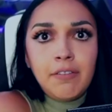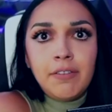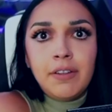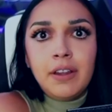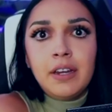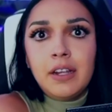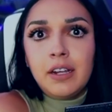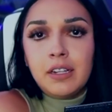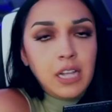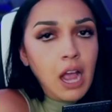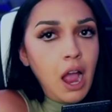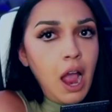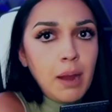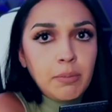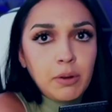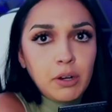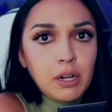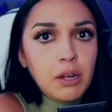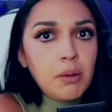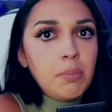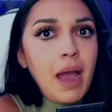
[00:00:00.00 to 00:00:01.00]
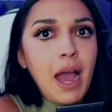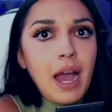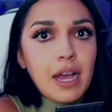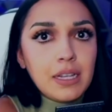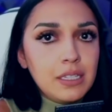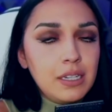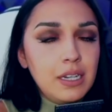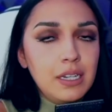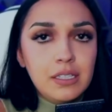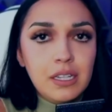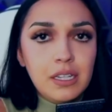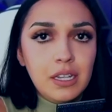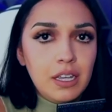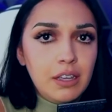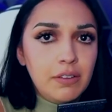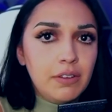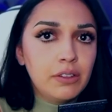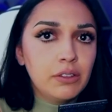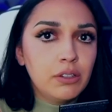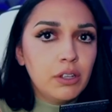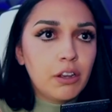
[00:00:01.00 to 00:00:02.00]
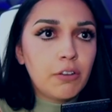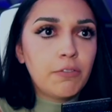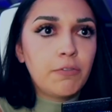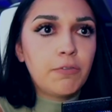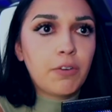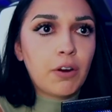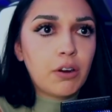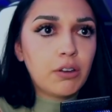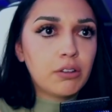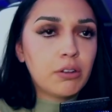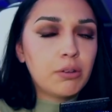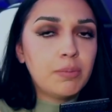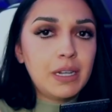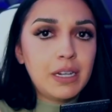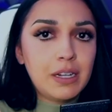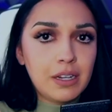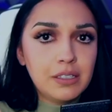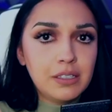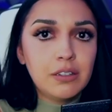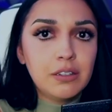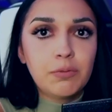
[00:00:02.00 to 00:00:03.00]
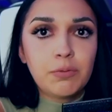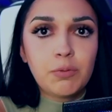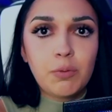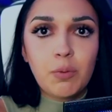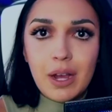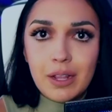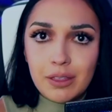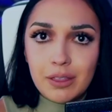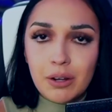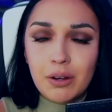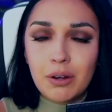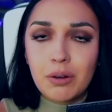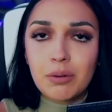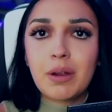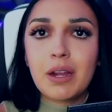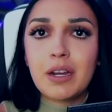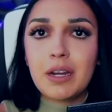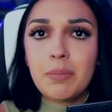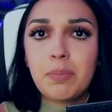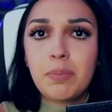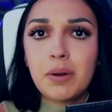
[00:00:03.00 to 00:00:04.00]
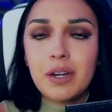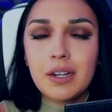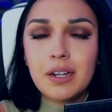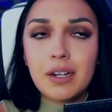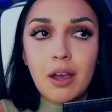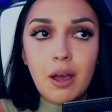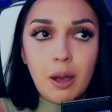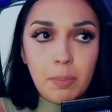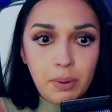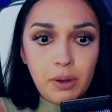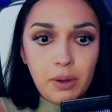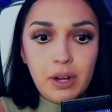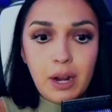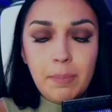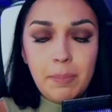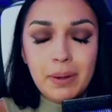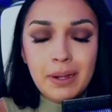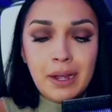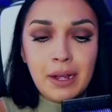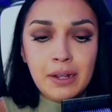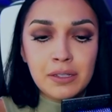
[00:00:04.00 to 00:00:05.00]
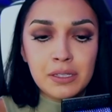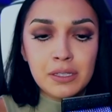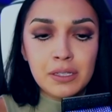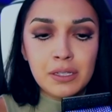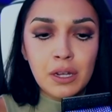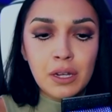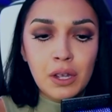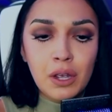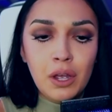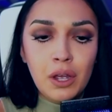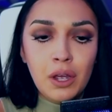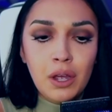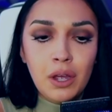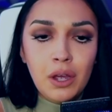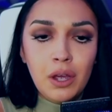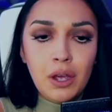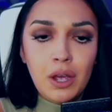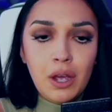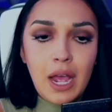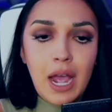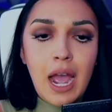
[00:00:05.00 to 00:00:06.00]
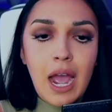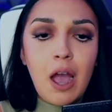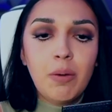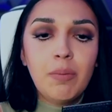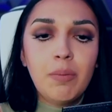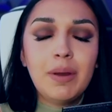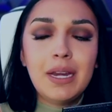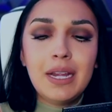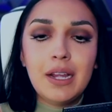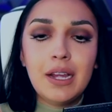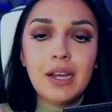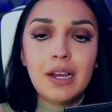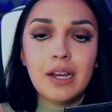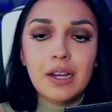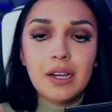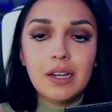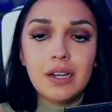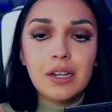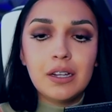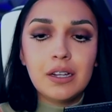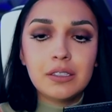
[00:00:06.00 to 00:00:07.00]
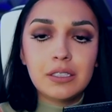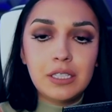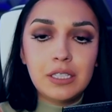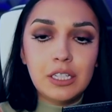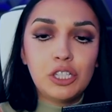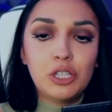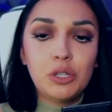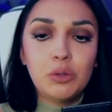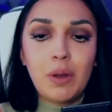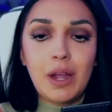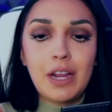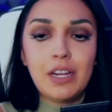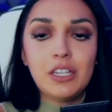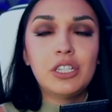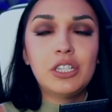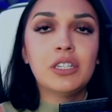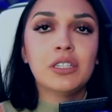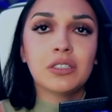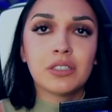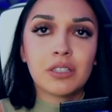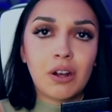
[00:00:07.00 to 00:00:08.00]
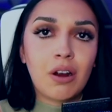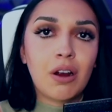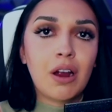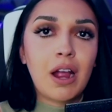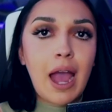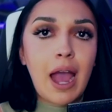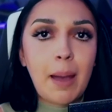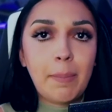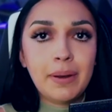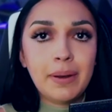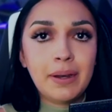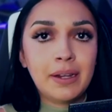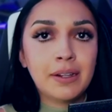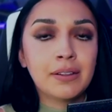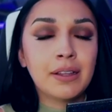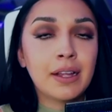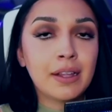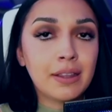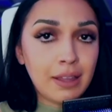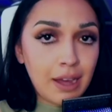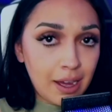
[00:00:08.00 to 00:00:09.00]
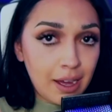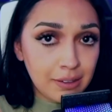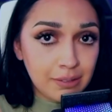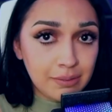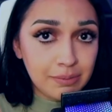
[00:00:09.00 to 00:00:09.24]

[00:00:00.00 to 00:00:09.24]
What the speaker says: any time or capacity to even look further because of what they're already put up against. How many situations are happening like that?